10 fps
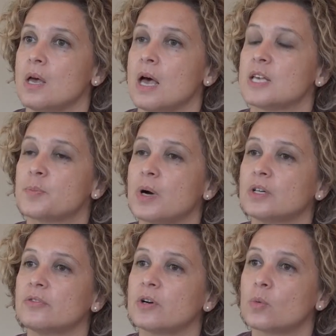As part
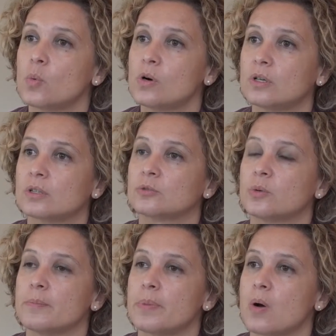of our work to
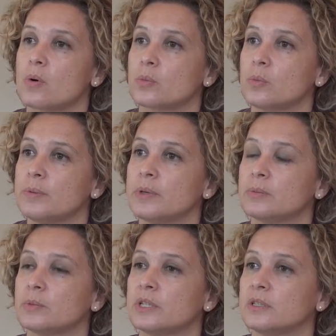empower
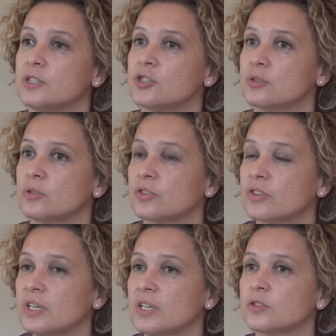women with additional
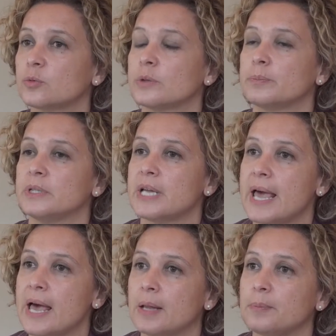skills, we have been
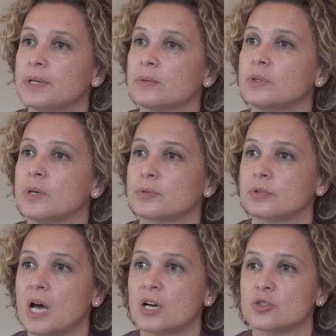helping with the
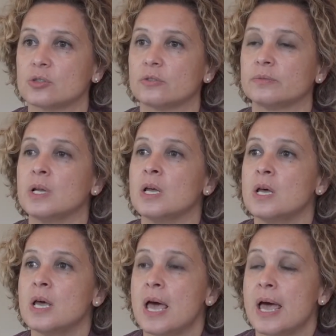production of
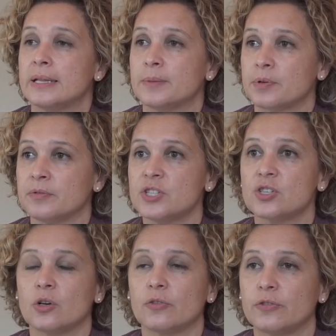and the
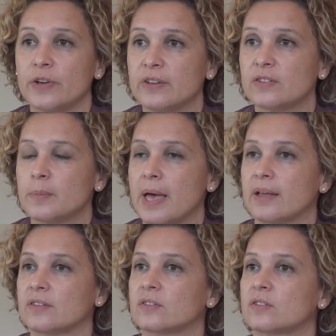provision of face
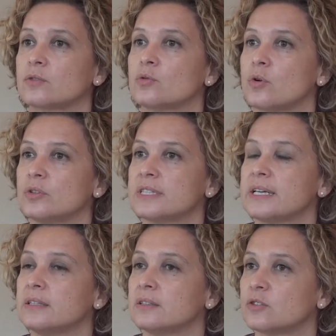masks to
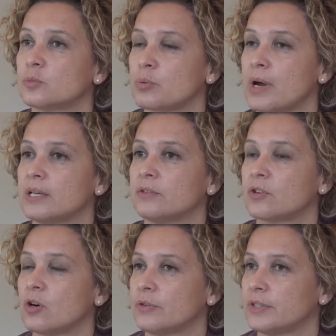contain the spread of
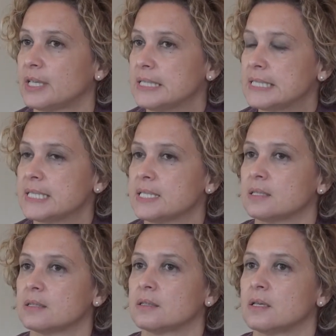
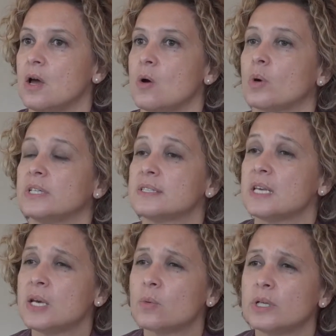COVID-19. What is
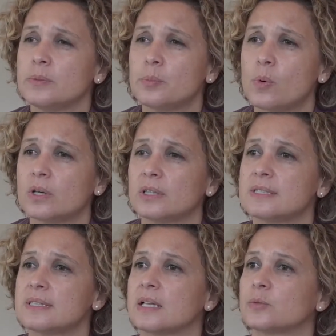equally important
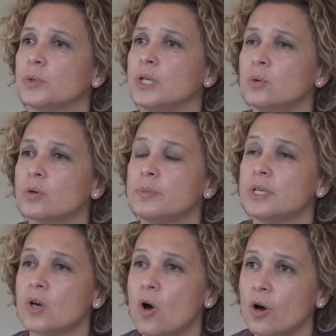is that we look
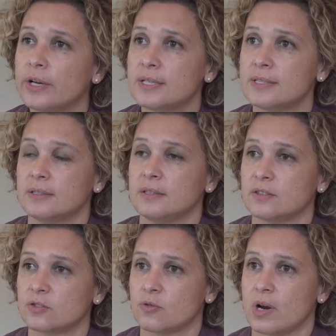beyond
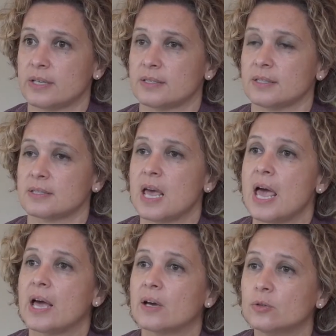this crisis
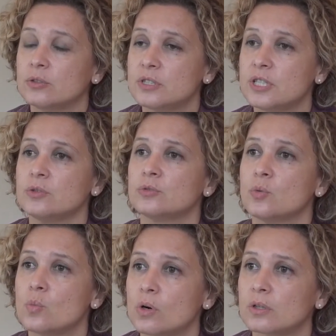and continue to
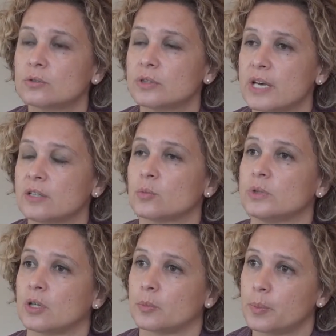work together
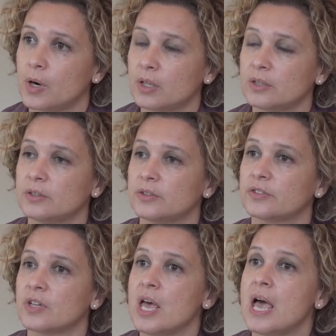with our
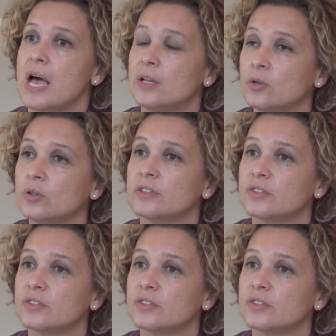partners and all the